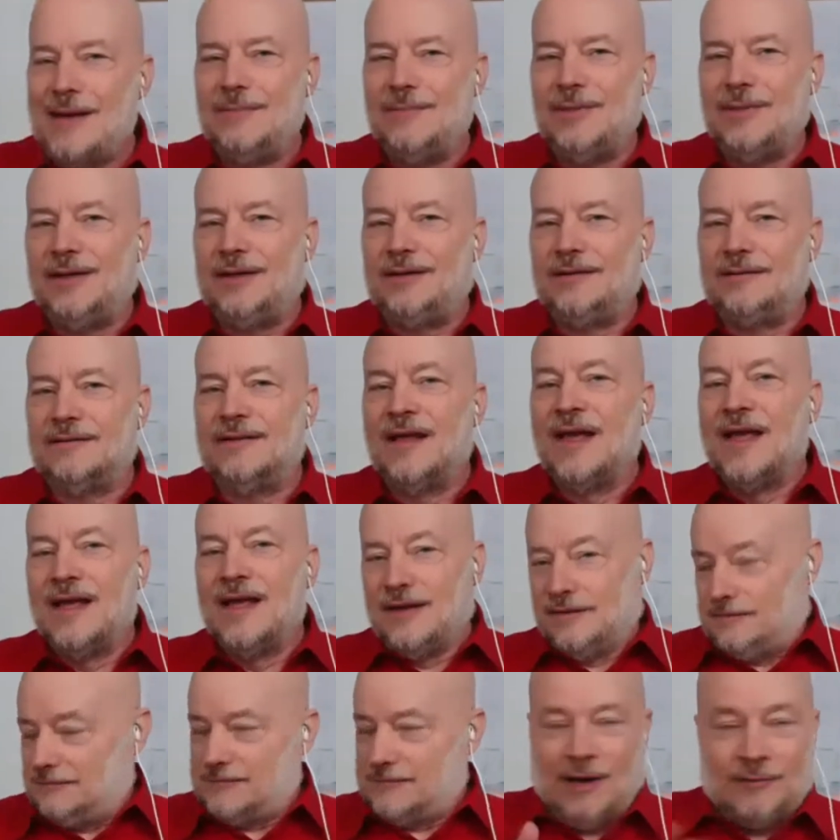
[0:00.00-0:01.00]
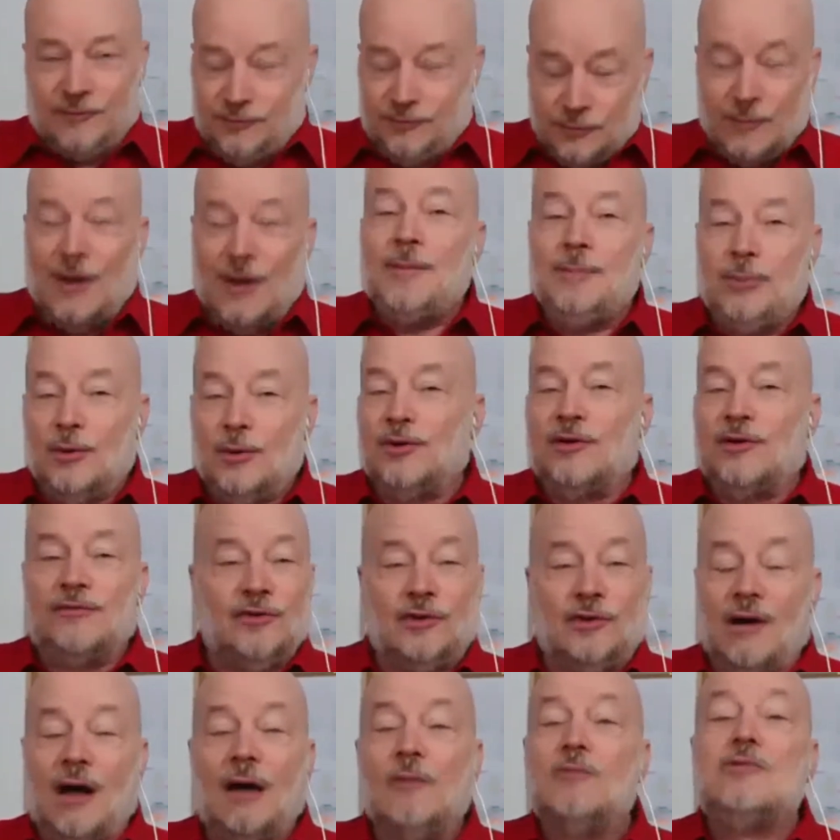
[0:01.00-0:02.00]
means, and from my point of
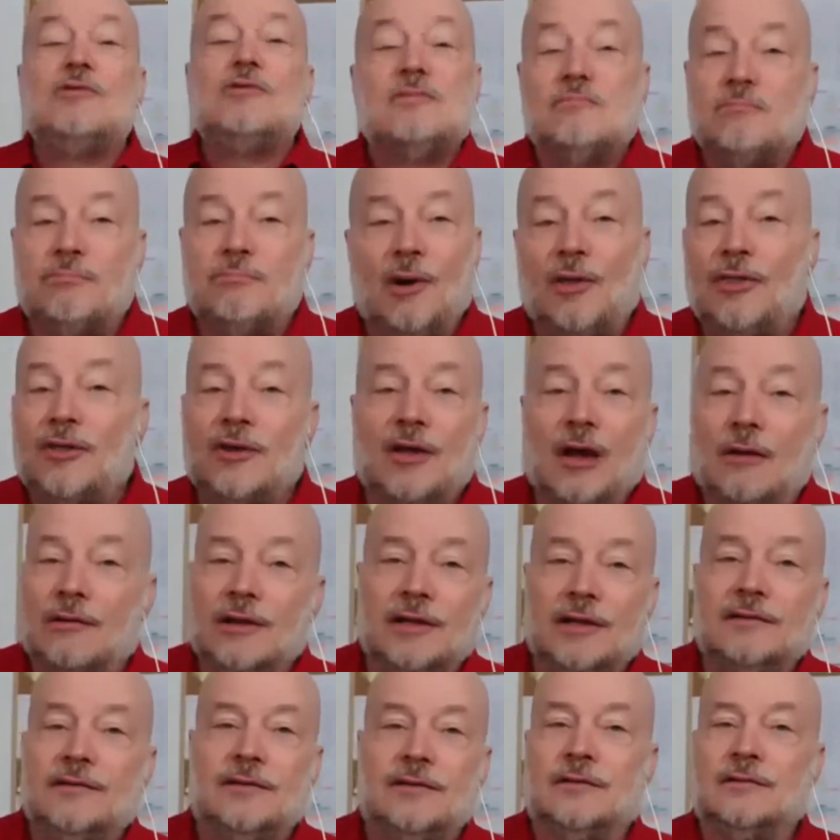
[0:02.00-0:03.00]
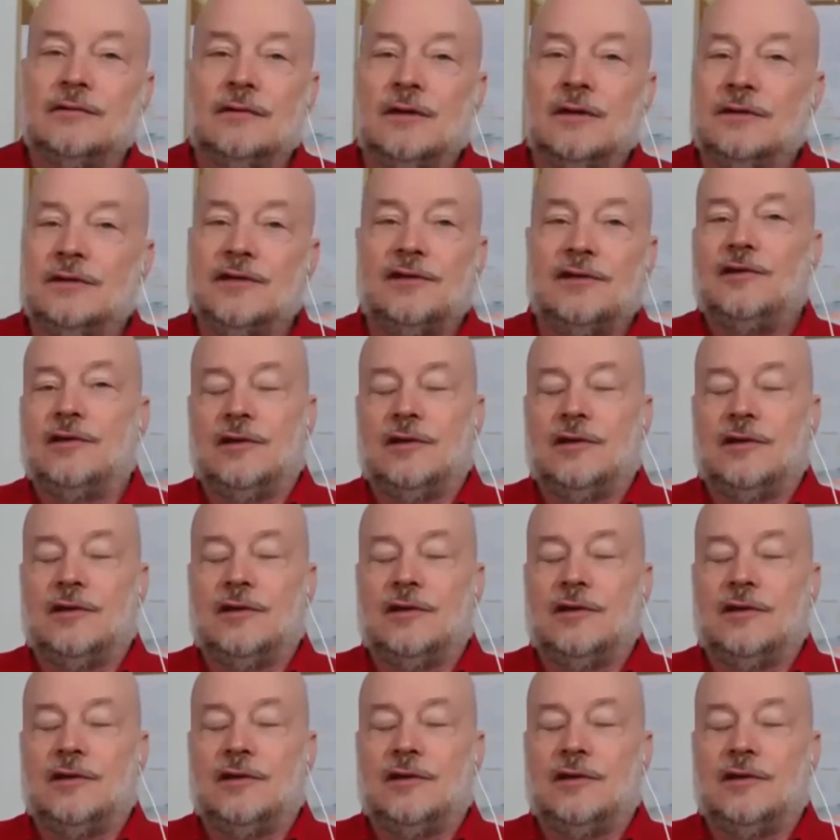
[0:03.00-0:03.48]
view, I wouldn't bother going to a